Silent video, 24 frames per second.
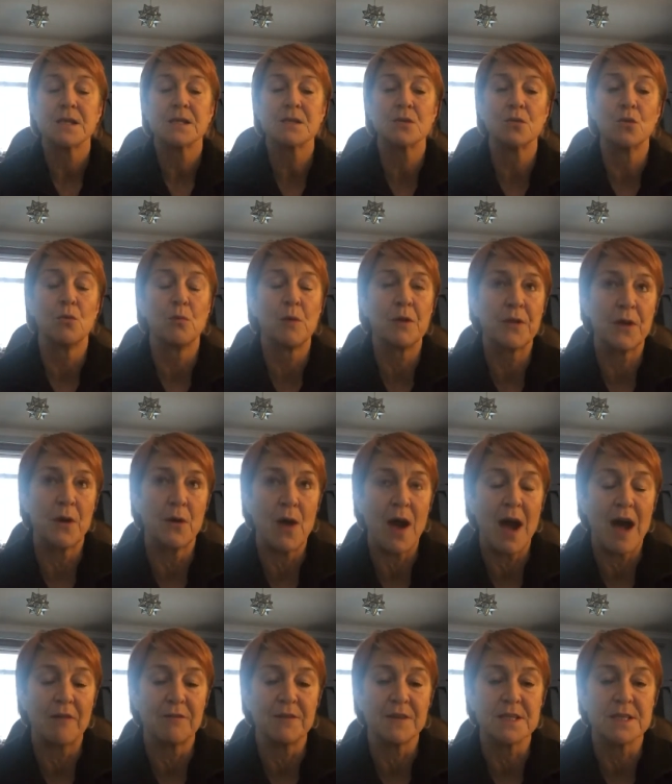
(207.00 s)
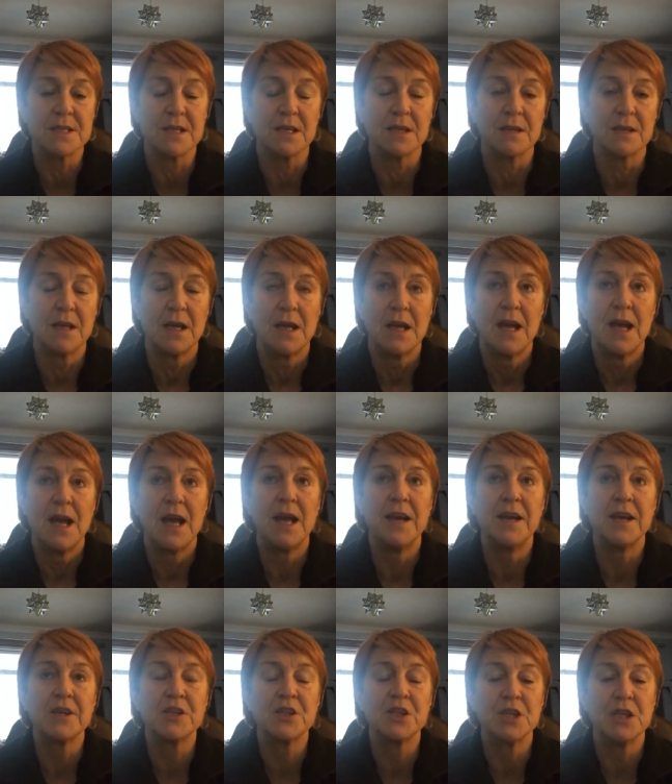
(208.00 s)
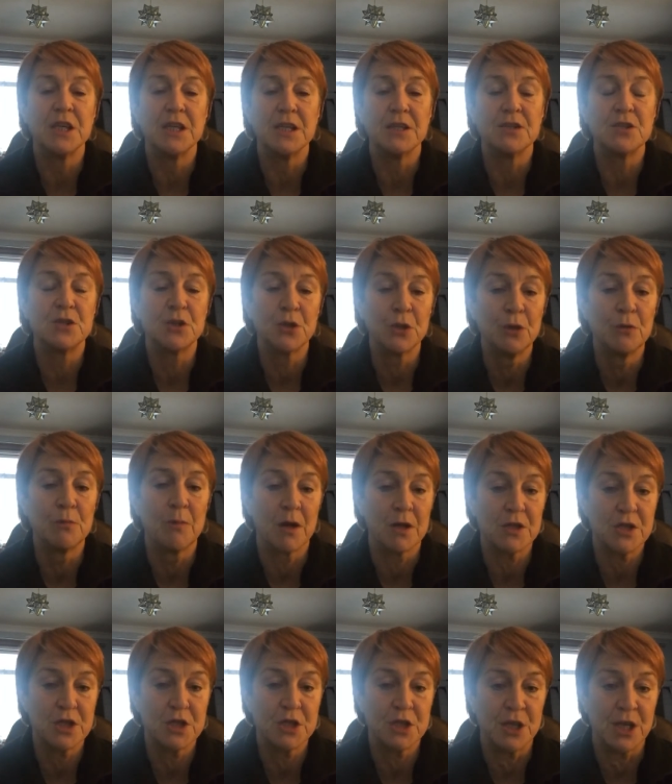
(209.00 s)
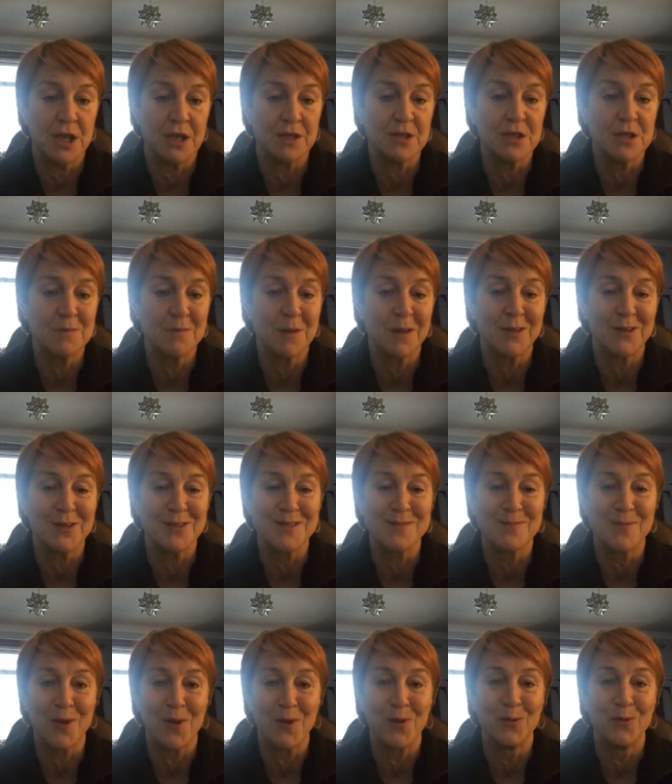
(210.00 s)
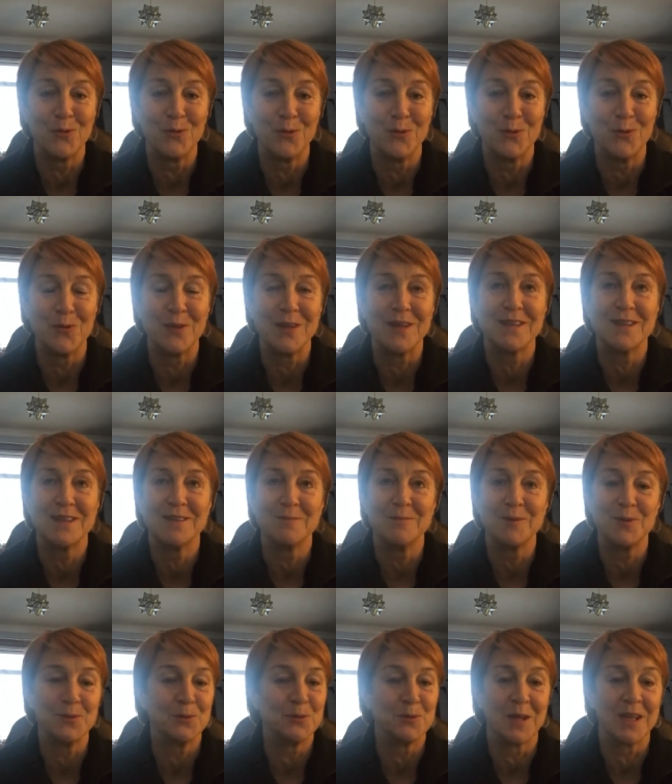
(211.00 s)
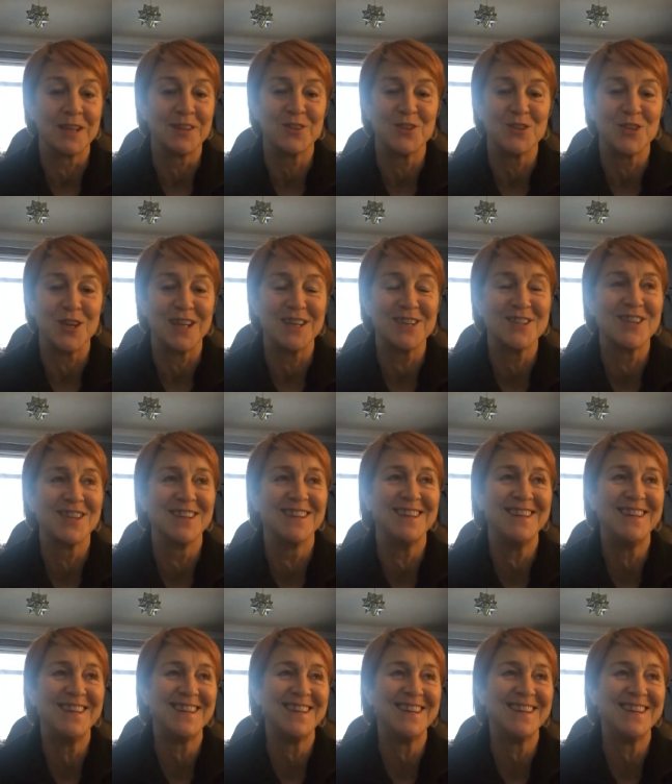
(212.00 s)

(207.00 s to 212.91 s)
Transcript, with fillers: So without having to initiate too much change, because we all know that we don't like change.